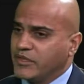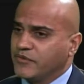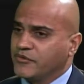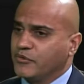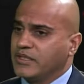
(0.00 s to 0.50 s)

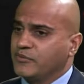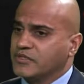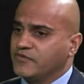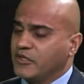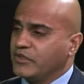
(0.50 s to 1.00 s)
So it was
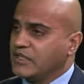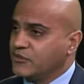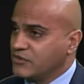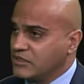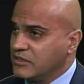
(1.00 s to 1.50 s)
very
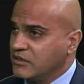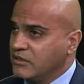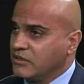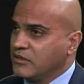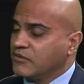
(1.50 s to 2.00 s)
interesting.
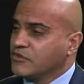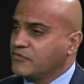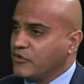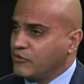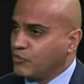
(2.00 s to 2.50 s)
It was
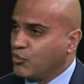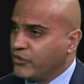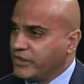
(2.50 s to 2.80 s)
very rewarding.